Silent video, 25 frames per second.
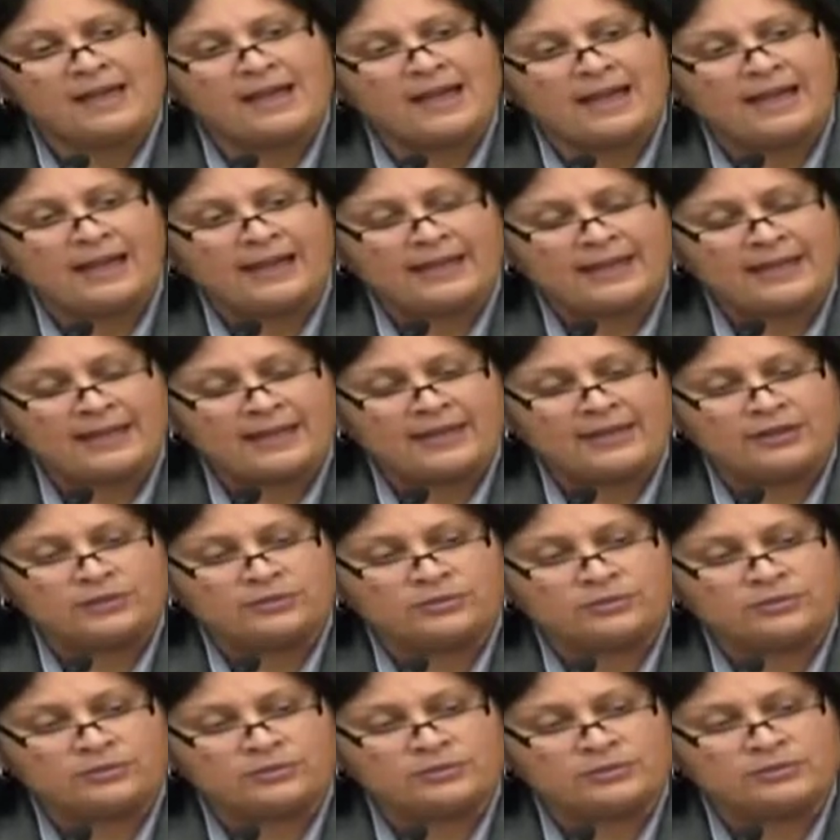I
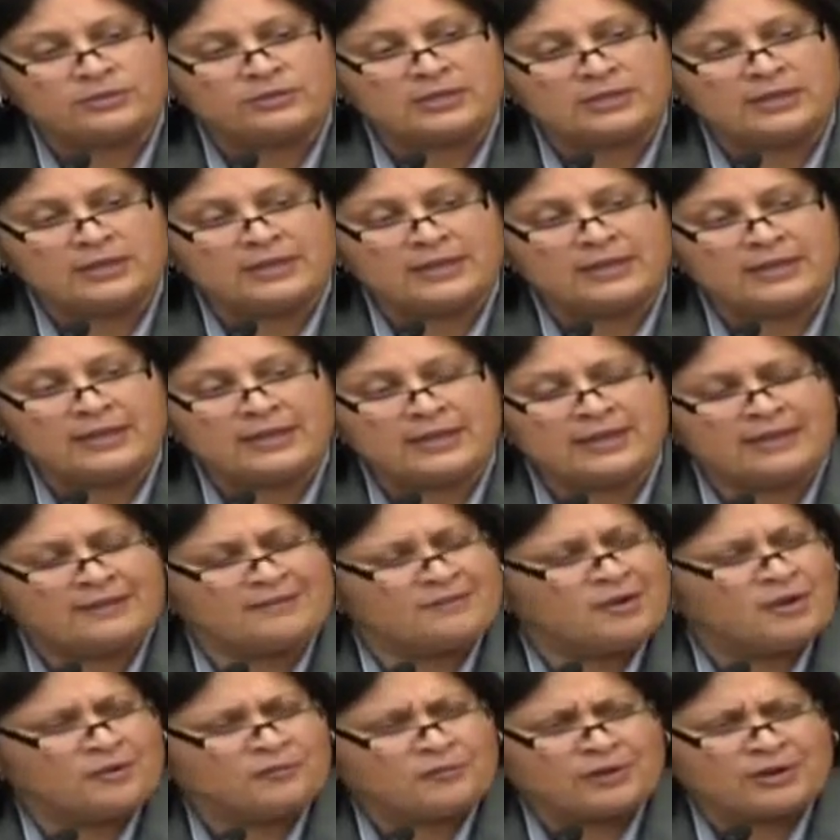handled
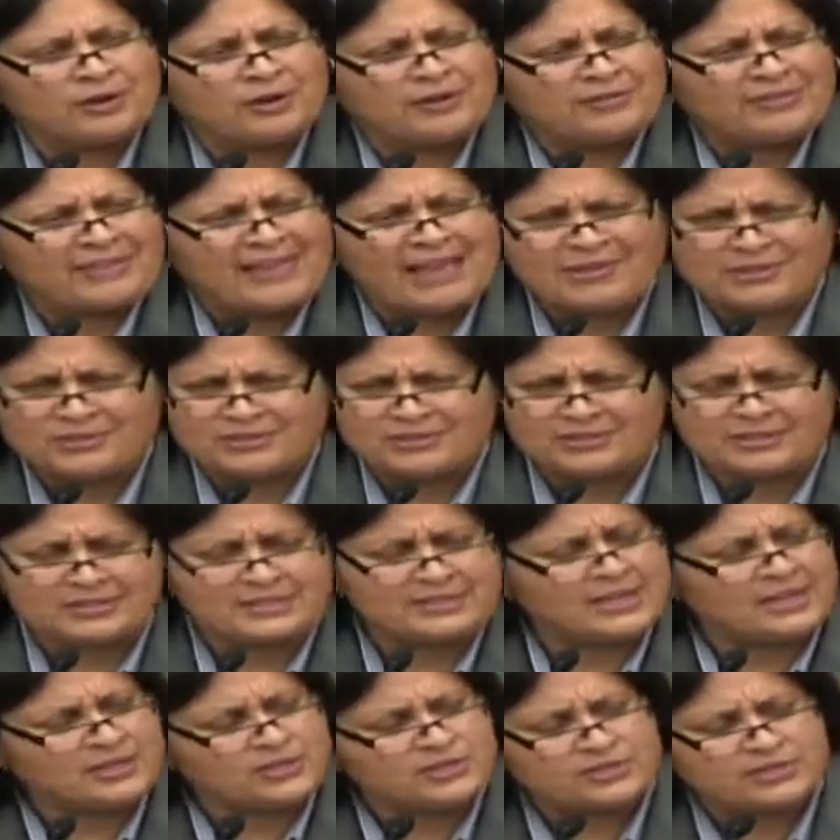over 1,000
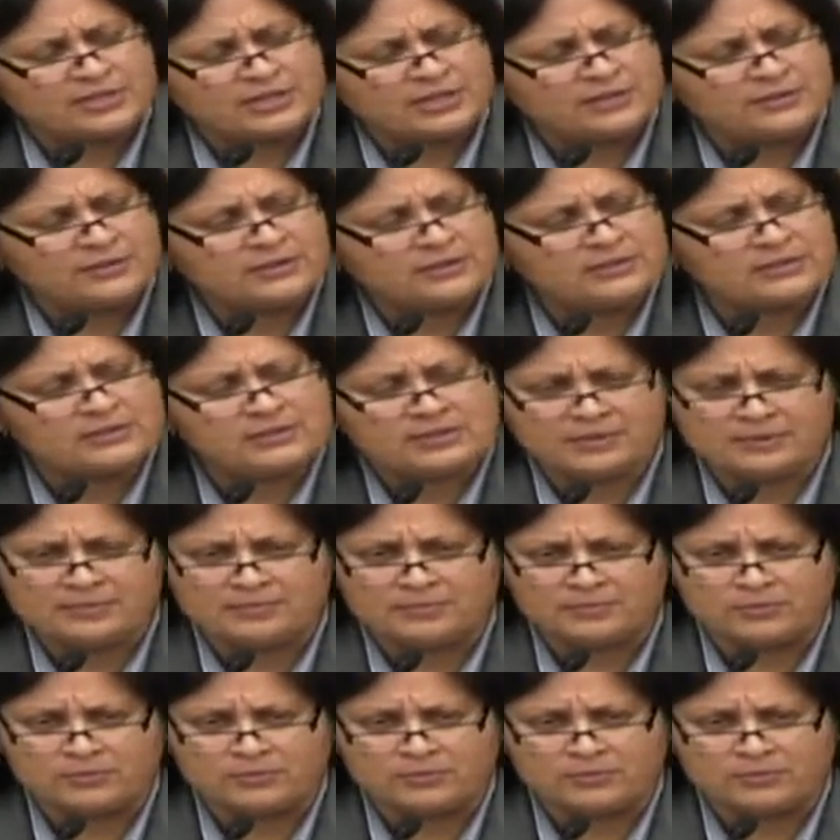detention hearings,